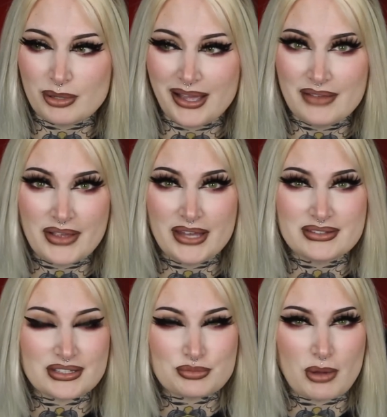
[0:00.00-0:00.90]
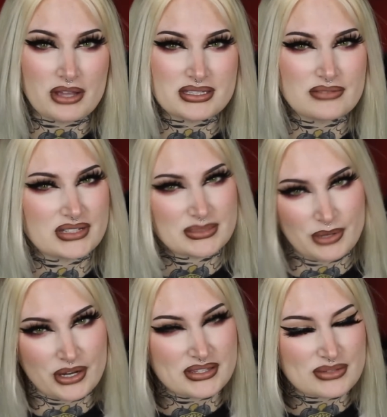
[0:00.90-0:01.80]
but I've had such positive
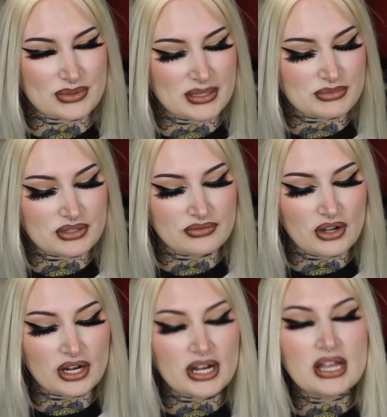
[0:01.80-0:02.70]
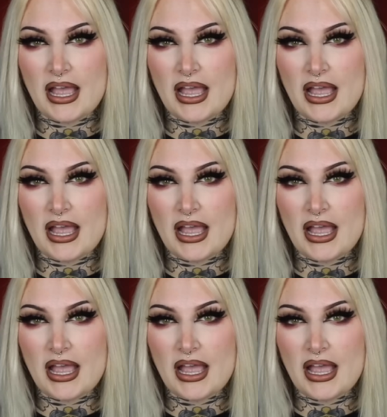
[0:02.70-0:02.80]
experiences with them so far.